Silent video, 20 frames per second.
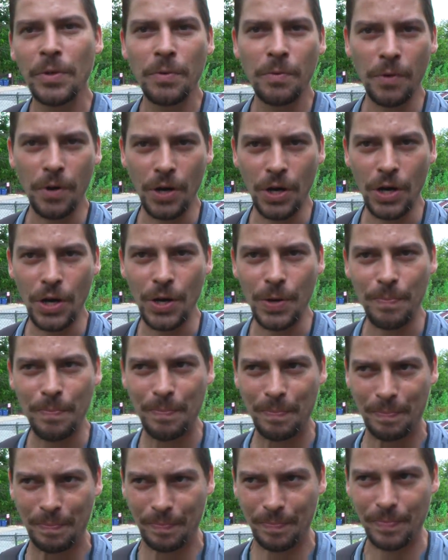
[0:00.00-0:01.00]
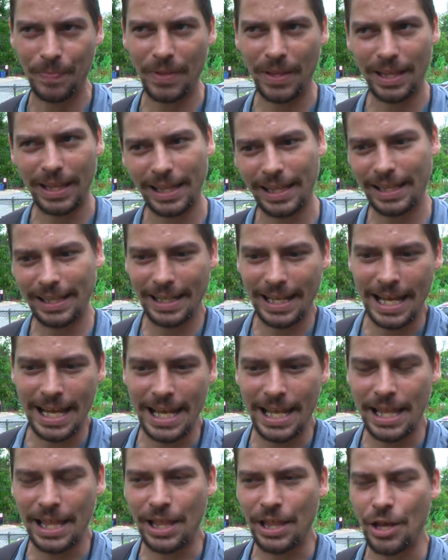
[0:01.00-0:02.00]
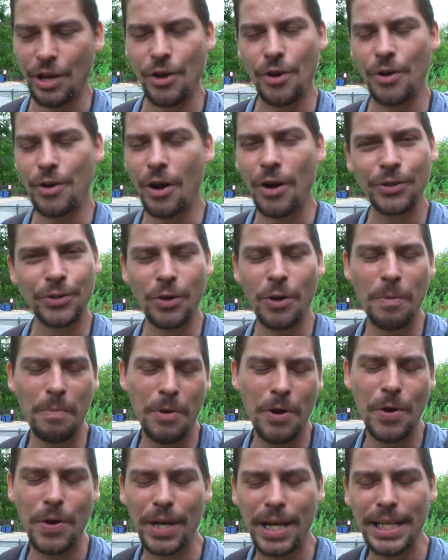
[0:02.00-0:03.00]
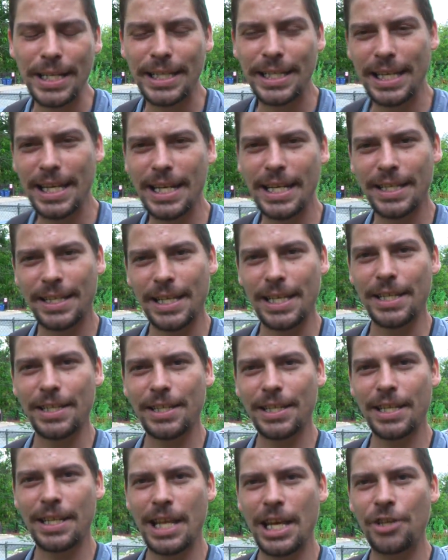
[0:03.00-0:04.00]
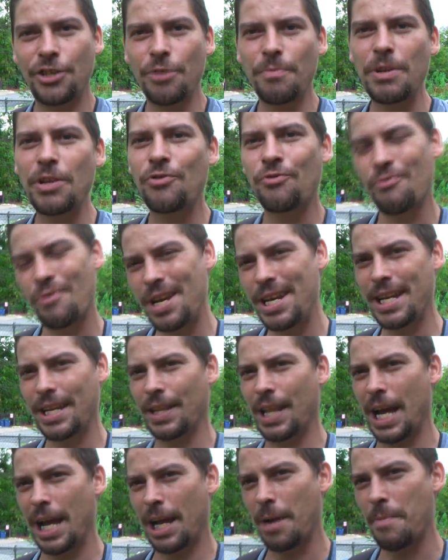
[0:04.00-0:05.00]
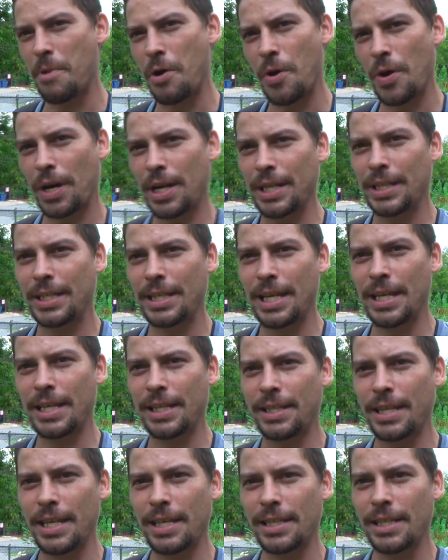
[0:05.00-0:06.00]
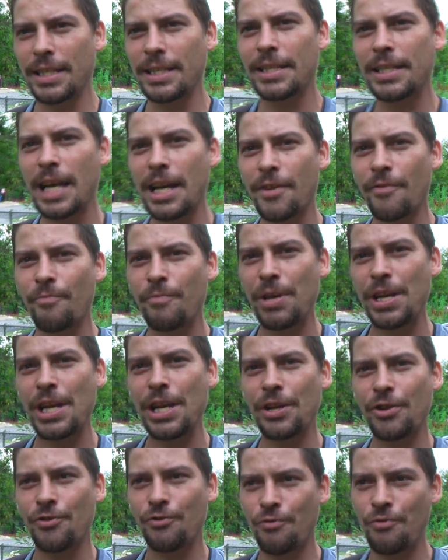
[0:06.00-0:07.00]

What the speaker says: Where they're also American citizens, and they should be treated like American citizens instead of being